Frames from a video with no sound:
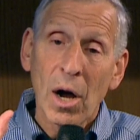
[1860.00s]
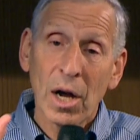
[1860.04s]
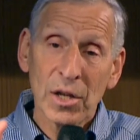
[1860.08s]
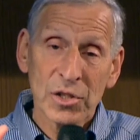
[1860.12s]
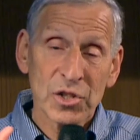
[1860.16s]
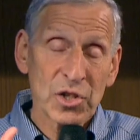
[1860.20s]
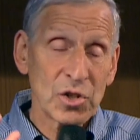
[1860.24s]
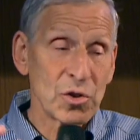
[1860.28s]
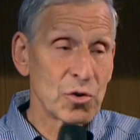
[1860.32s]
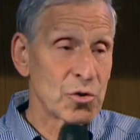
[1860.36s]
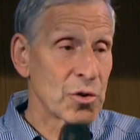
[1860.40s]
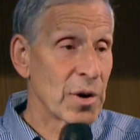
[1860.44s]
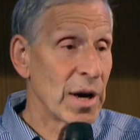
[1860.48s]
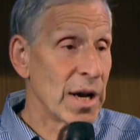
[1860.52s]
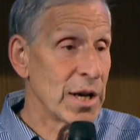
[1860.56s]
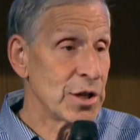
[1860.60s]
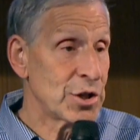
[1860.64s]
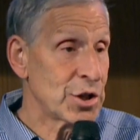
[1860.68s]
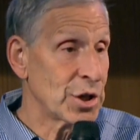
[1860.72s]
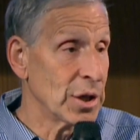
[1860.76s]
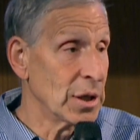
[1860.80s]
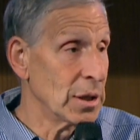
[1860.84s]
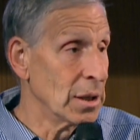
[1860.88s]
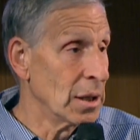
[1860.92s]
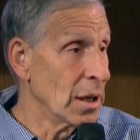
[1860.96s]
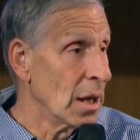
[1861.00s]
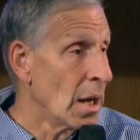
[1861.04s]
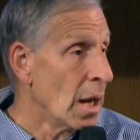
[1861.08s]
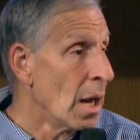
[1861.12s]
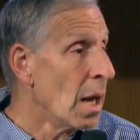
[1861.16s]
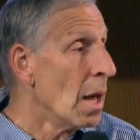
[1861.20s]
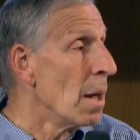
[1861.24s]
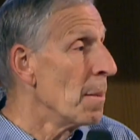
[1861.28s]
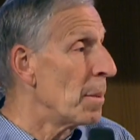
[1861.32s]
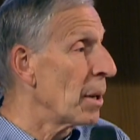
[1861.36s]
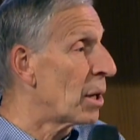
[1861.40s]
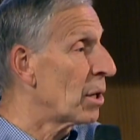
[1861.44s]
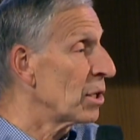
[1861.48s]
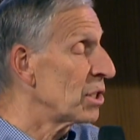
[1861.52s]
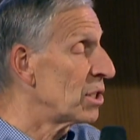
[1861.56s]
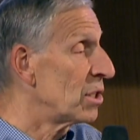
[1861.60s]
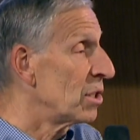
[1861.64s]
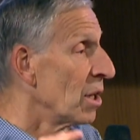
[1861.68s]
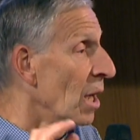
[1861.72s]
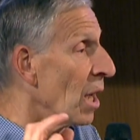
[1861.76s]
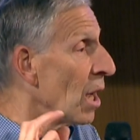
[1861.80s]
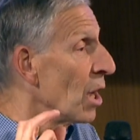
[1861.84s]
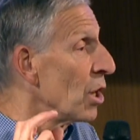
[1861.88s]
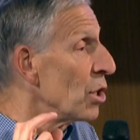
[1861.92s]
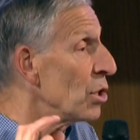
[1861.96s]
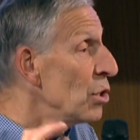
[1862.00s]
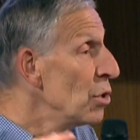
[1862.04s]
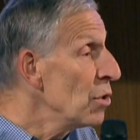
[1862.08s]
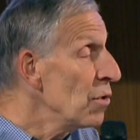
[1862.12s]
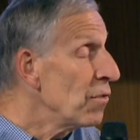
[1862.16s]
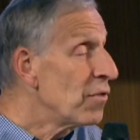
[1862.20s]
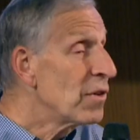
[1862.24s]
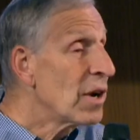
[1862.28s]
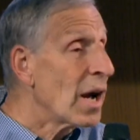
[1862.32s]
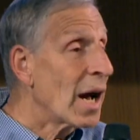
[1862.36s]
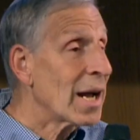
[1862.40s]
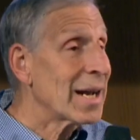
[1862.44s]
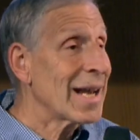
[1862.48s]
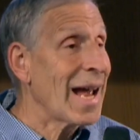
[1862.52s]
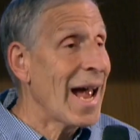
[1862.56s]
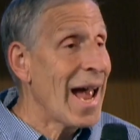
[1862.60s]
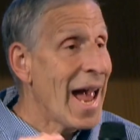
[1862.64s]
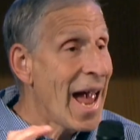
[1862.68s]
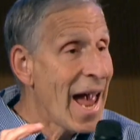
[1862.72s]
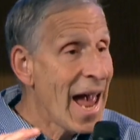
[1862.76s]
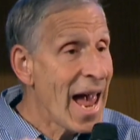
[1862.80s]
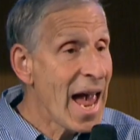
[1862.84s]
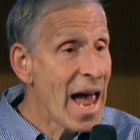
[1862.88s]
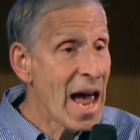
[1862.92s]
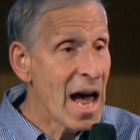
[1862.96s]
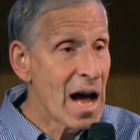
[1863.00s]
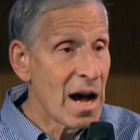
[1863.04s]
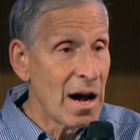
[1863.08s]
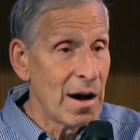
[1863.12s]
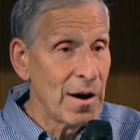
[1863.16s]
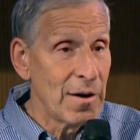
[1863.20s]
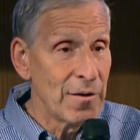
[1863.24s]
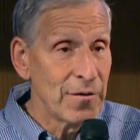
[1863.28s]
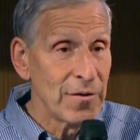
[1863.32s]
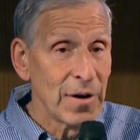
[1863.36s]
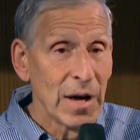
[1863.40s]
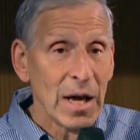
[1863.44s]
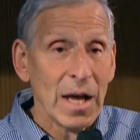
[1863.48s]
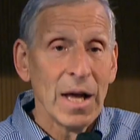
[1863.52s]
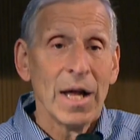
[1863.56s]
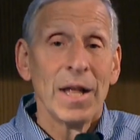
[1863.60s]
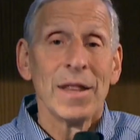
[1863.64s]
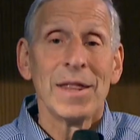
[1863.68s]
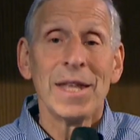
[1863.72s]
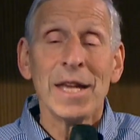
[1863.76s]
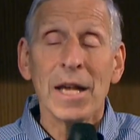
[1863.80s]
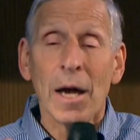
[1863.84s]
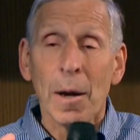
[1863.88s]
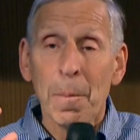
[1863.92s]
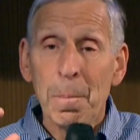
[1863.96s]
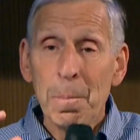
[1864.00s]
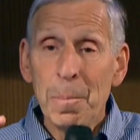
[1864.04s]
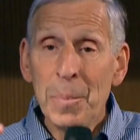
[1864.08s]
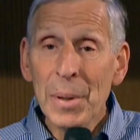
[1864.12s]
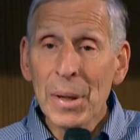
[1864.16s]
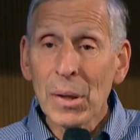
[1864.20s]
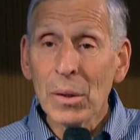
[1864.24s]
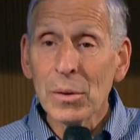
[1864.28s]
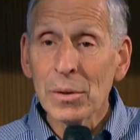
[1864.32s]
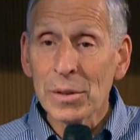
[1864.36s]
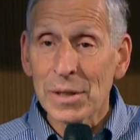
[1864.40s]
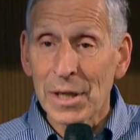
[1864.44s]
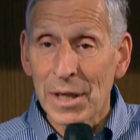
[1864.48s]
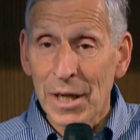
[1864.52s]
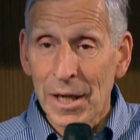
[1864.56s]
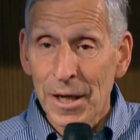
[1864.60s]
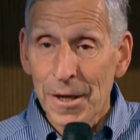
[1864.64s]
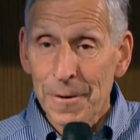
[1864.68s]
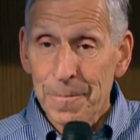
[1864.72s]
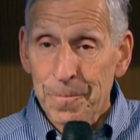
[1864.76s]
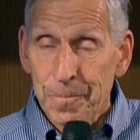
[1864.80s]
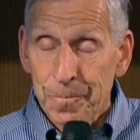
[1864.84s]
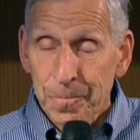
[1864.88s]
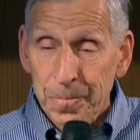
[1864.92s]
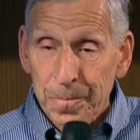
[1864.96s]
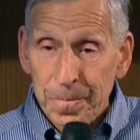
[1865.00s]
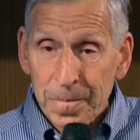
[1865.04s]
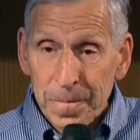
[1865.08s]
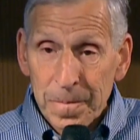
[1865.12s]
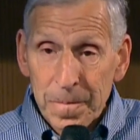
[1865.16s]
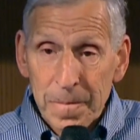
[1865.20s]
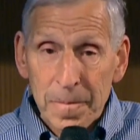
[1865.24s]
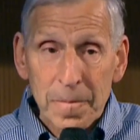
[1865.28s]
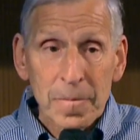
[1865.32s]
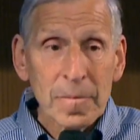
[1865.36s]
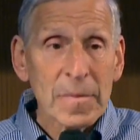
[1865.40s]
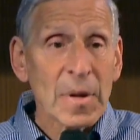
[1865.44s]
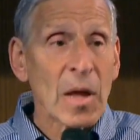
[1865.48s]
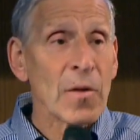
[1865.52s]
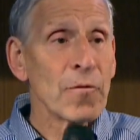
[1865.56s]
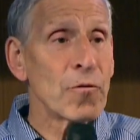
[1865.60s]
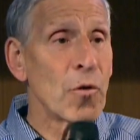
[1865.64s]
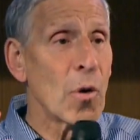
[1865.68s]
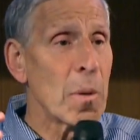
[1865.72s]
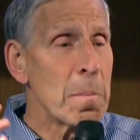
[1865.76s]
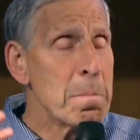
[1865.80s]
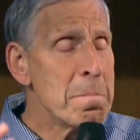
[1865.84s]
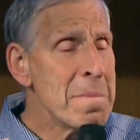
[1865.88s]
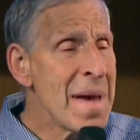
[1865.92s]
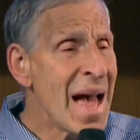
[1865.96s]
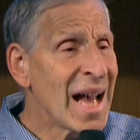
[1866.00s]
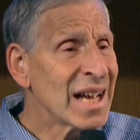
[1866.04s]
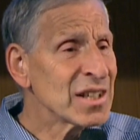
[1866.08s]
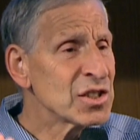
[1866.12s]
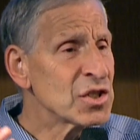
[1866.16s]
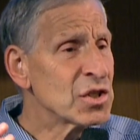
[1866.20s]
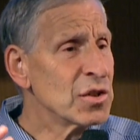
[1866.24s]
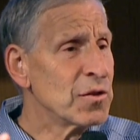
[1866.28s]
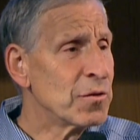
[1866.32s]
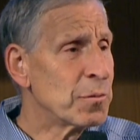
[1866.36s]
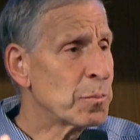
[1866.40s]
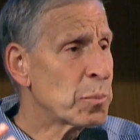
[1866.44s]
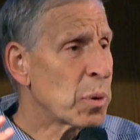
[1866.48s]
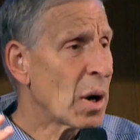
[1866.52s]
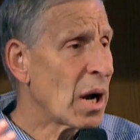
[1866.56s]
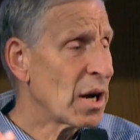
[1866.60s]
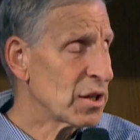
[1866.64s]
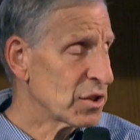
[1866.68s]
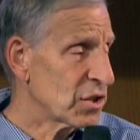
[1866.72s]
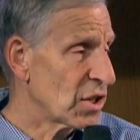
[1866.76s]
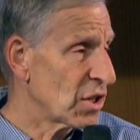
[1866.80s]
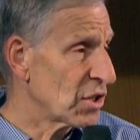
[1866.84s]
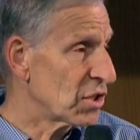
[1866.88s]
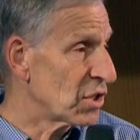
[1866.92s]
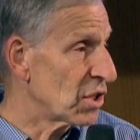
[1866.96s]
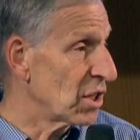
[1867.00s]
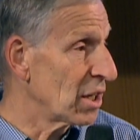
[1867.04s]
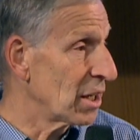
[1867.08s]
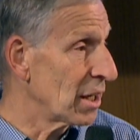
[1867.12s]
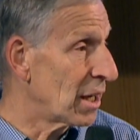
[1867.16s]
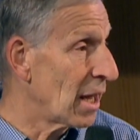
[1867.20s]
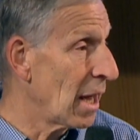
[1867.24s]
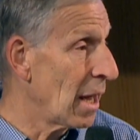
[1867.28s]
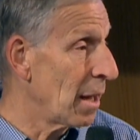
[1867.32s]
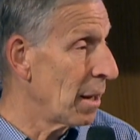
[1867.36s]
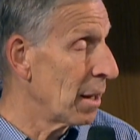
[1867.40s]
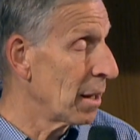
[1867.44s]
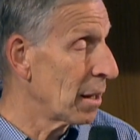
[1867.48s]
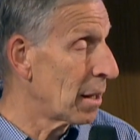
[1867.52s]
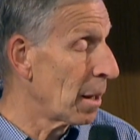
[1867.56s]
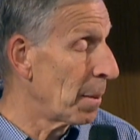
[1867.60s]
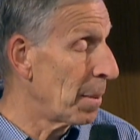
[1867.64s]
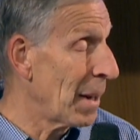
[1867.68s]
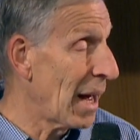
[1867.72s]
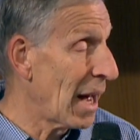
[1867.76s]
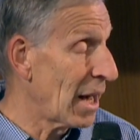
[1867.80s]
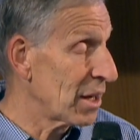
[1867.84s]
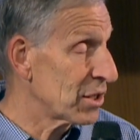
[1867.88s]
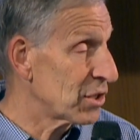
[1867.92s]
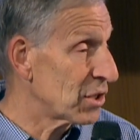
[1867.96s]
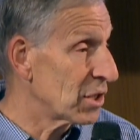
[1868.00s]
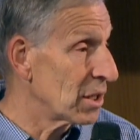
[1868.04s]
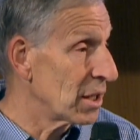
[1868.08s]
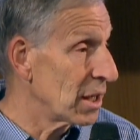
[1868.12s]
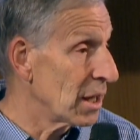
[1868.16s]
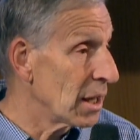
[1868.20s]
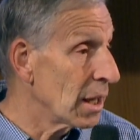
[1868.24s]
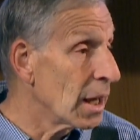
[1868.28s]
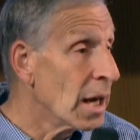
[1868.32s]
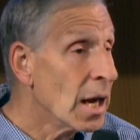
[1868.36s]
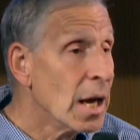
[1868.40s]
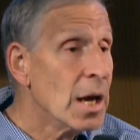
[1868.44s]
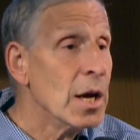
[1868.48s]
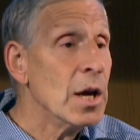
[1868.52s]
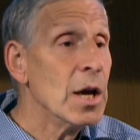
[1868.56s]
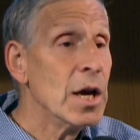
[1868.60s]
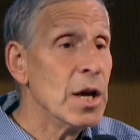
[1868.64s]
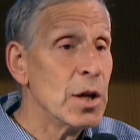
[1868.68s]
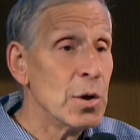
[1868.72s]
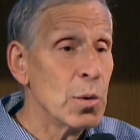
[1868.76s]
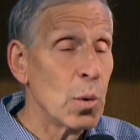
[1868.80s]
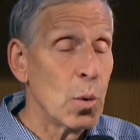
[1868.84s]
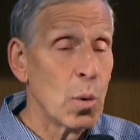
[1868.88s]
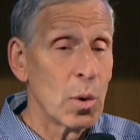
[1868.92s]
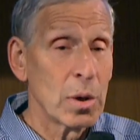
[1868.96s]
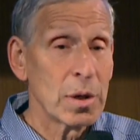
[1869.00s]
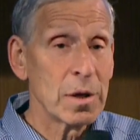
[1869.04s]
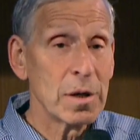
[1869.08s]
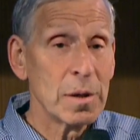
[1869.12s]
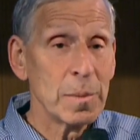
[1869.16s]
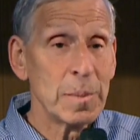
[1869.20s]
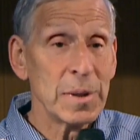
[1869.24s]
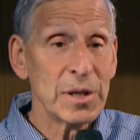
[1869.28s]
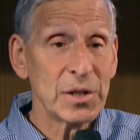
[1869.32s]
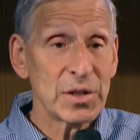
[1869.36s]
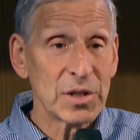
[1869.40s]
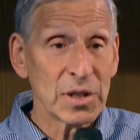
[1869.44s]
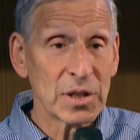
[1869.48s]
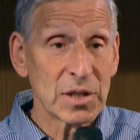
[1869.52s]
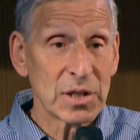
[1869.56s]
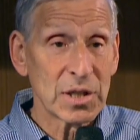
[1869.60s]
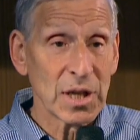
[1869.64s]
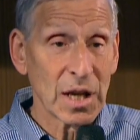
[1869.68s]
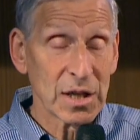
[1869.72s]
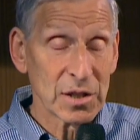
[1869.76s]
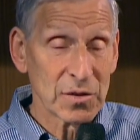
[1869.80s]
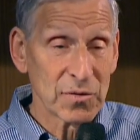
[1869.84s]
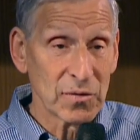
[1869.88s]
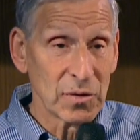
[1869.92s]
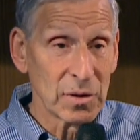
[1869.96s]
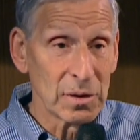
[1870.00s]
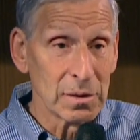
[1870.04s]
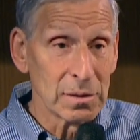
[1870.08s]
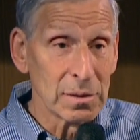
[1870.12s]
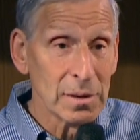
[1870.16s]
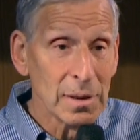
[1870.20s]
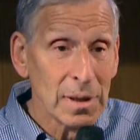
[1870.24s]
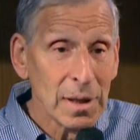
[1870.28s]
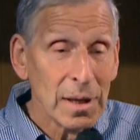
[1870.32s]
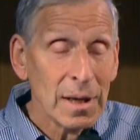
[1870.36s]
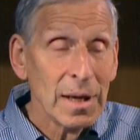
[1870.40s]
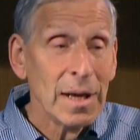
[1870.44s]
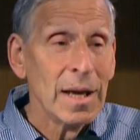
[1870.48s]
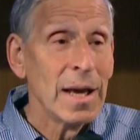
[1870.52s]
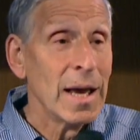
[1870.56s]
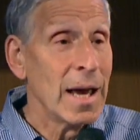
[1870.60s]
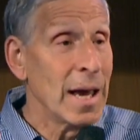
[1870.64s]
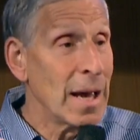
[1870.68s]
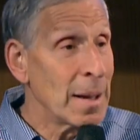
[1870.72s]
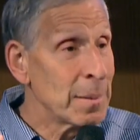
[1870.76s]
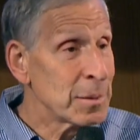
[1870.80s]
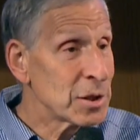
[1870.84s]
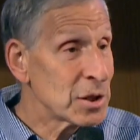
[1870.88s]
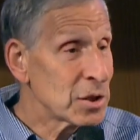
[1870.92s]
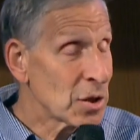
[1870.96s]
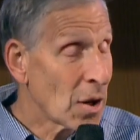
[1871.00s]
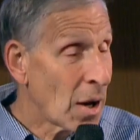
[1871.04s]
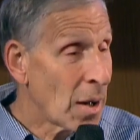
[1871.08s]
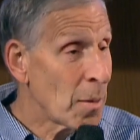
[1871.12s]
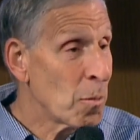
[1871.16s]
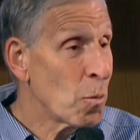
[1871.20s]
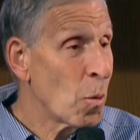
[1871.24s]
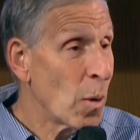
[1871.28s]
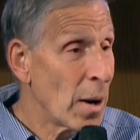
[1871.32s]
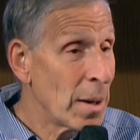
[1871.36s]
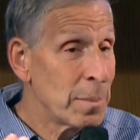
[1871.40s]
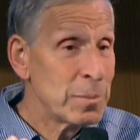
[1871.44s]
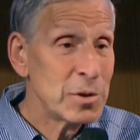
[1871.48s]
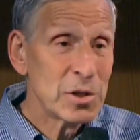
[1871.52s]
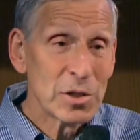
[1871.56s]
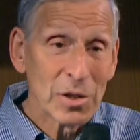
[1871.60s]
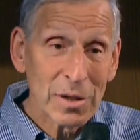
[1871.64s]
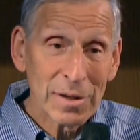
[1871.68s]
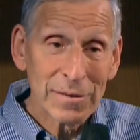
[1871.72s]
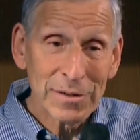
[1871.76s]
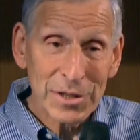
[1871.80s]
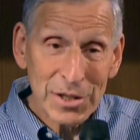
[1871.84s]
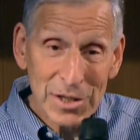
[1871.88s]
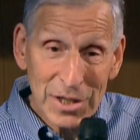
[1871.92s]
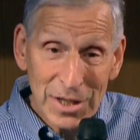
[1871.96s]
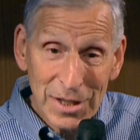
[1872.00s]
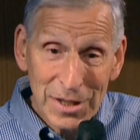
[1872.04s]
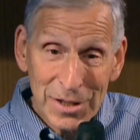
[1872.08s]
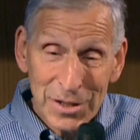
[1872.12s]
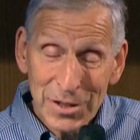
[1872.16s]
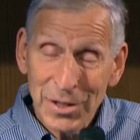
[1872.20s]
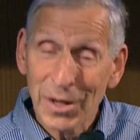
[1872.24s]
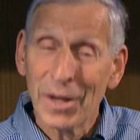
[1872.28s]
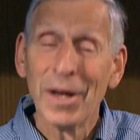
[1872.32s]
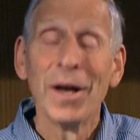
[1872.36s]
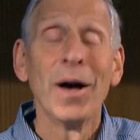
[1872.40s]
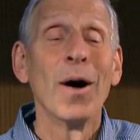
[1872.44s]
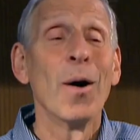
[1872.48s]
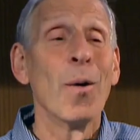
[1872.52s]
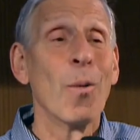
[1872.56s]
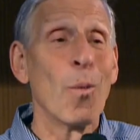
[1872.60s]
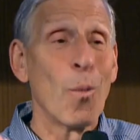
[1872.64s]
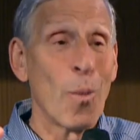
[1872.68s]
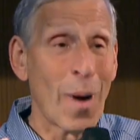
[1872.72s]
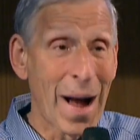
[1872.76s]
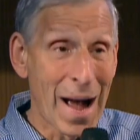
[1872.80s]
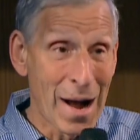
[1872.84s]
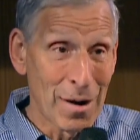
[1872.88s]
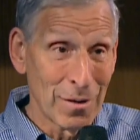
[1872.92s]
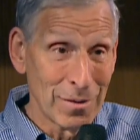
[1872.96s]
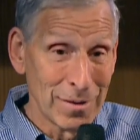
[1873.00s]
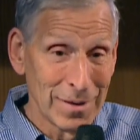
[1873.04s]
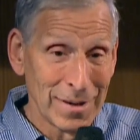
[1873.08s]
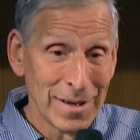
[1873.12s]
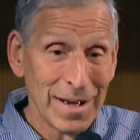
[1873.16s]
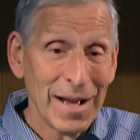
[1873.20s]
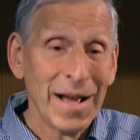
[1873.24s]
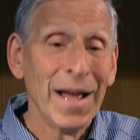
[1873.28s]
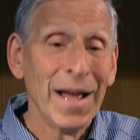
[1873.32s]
concentration, because you've got to have the ability for massive processing capacity in order to be successful. Amazon Web Services, wow,